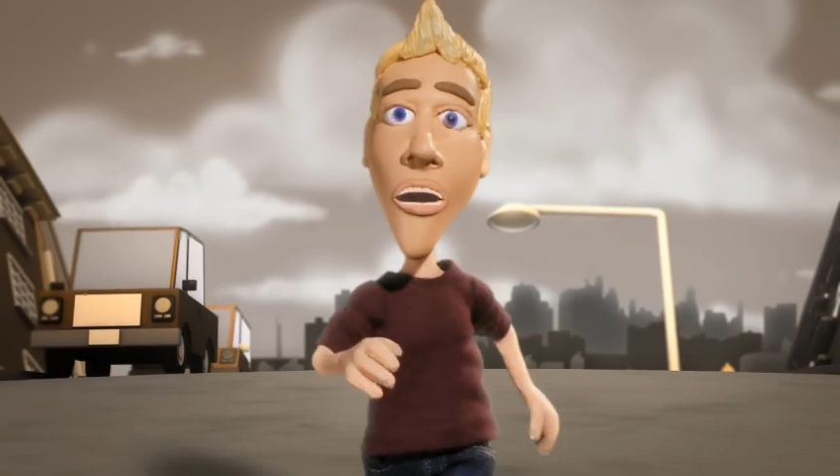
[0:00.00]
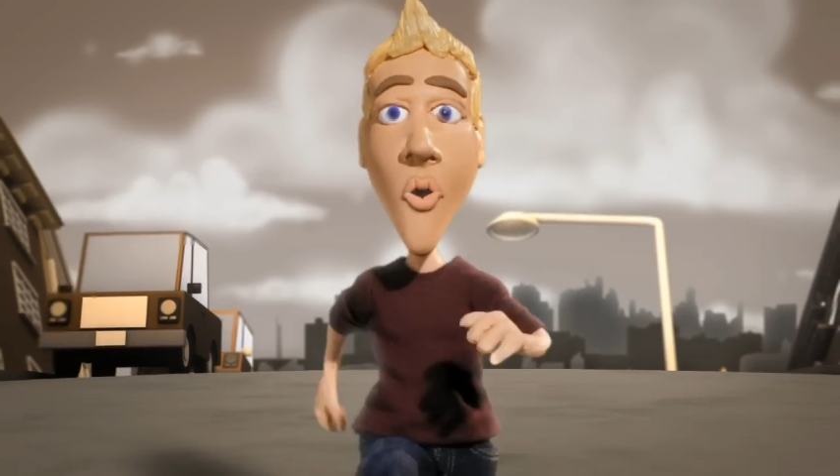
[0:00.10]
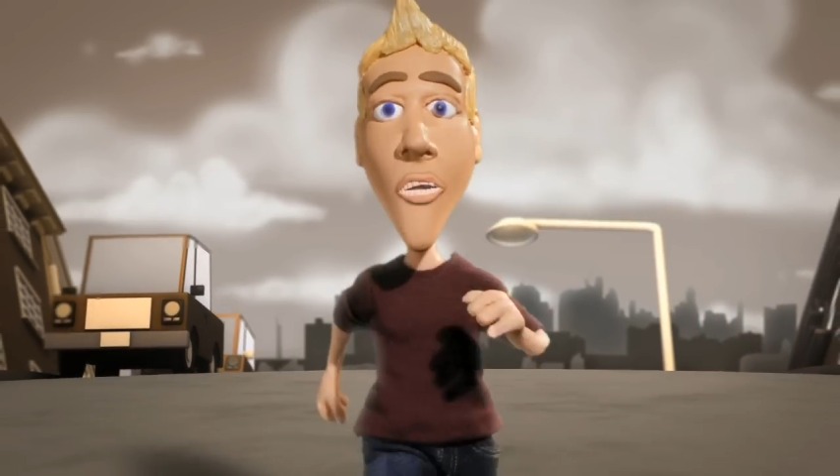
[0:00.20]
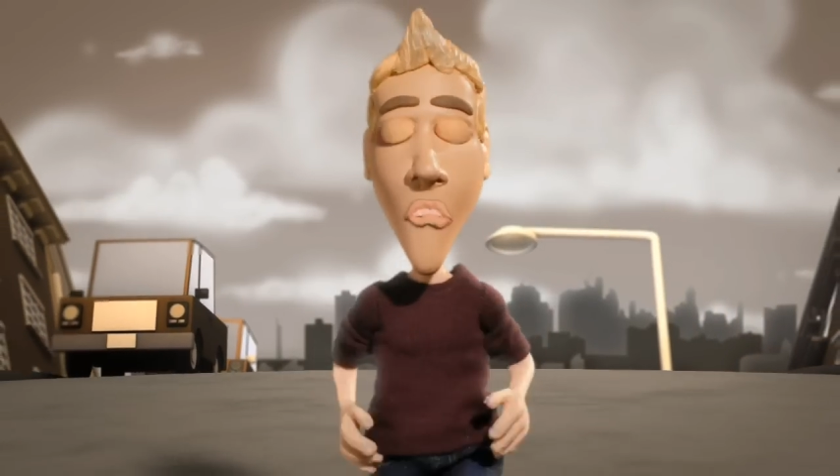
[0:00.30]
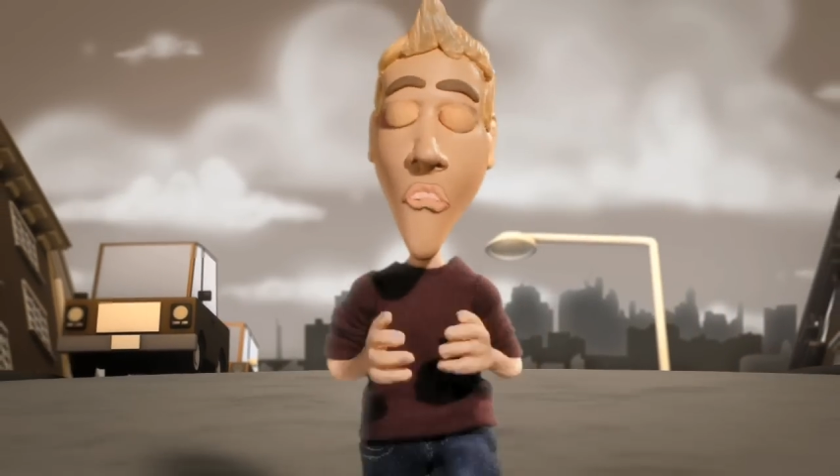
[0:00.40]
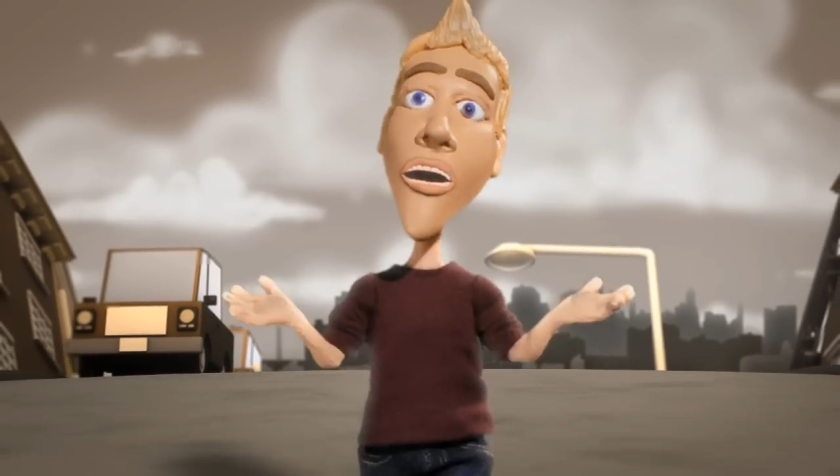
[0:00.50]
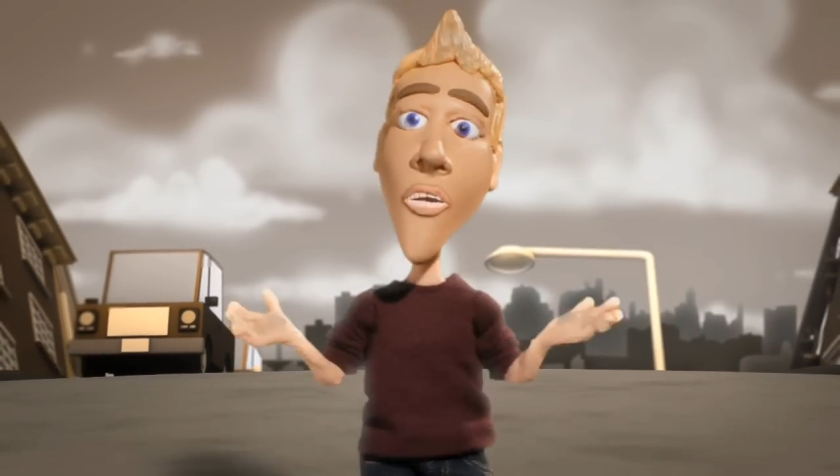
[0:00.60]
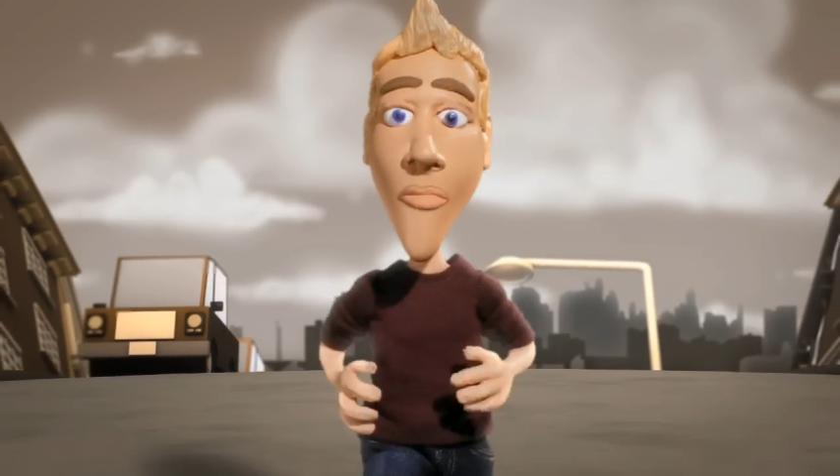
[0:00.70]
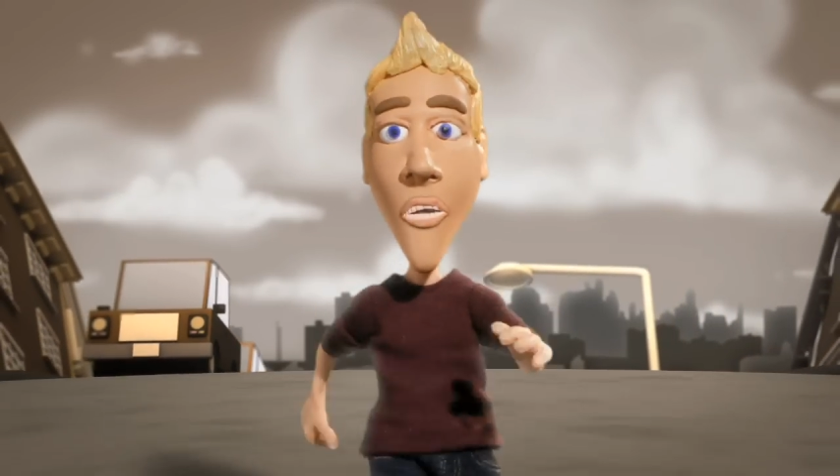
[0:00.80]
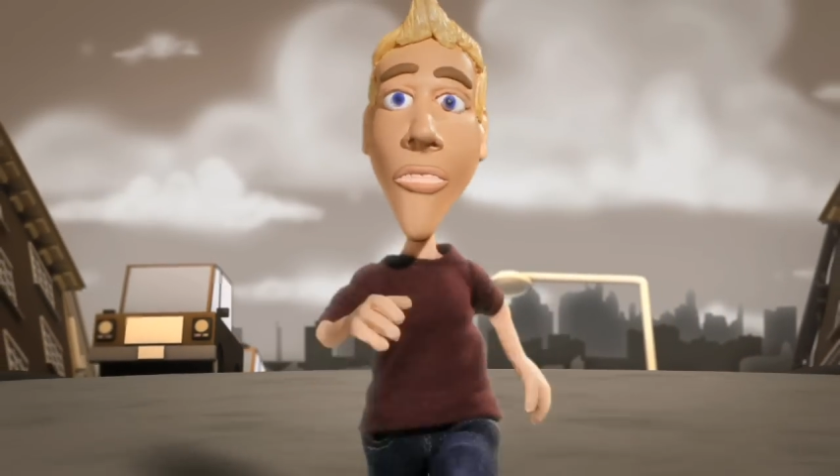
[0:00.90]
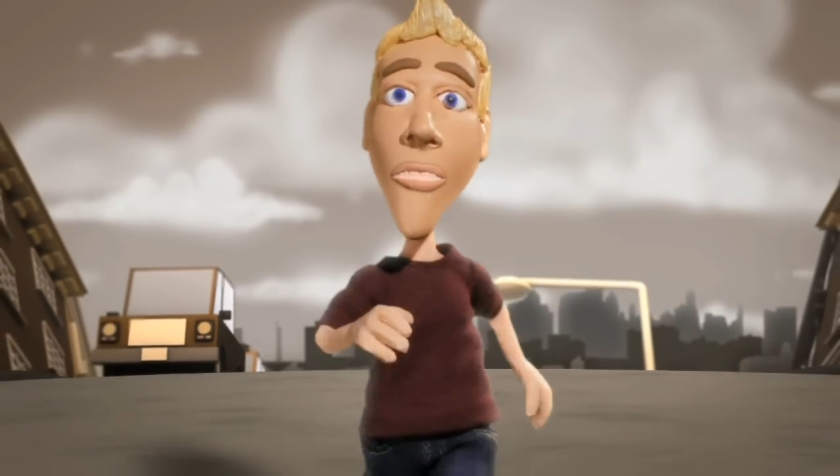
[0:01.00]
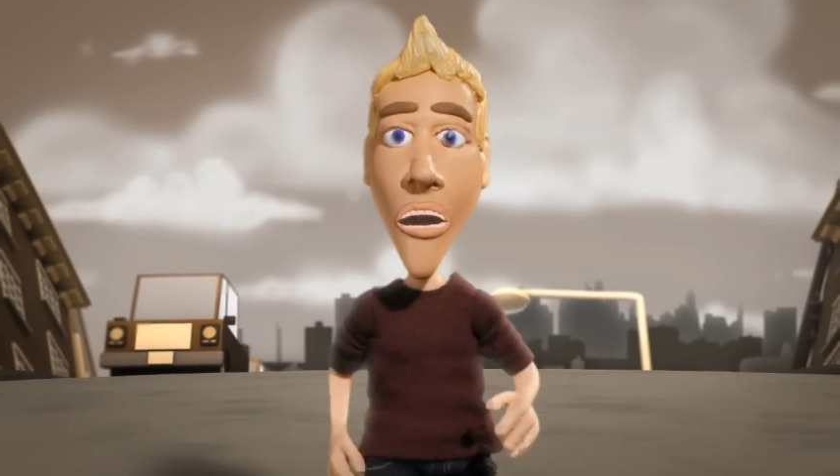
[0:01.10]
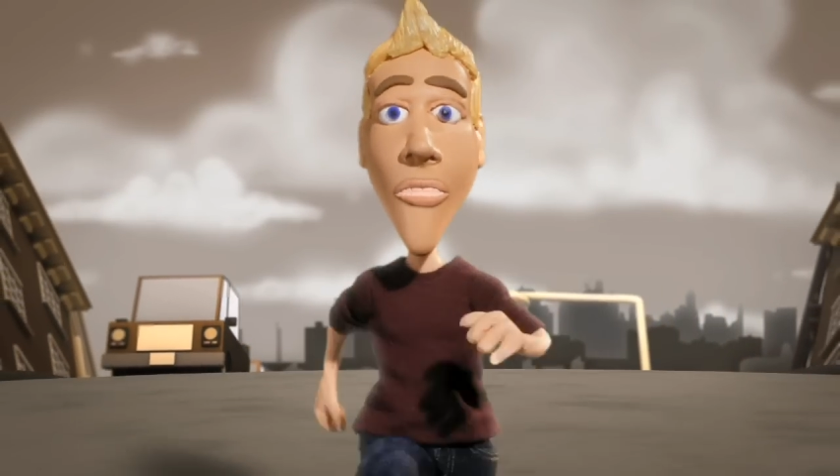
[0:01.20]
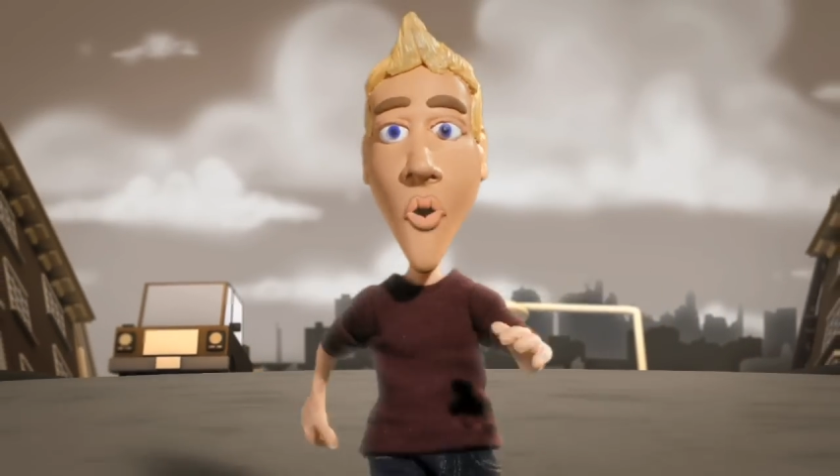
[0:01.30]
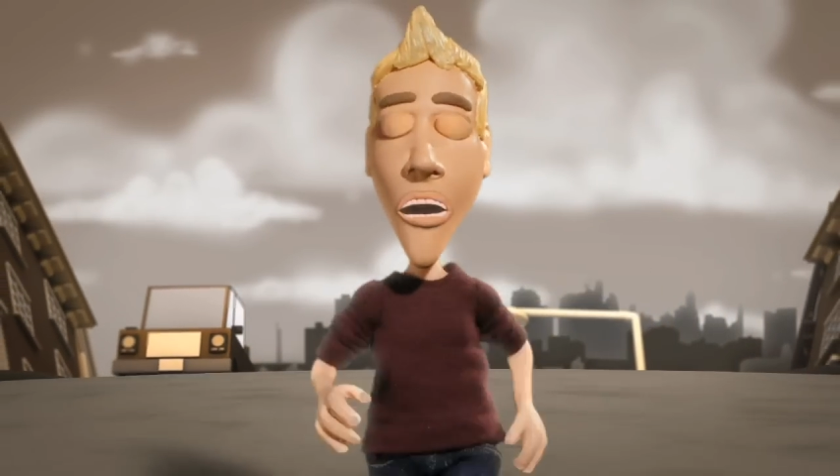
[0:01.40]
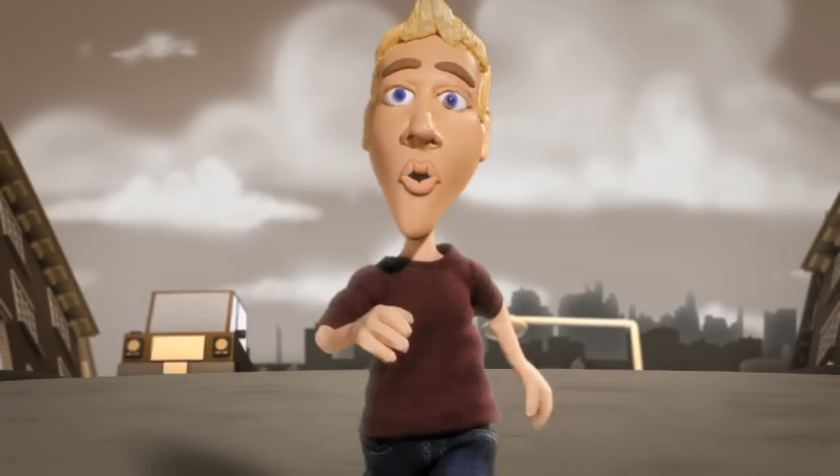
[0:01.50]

I don't run far, but just enough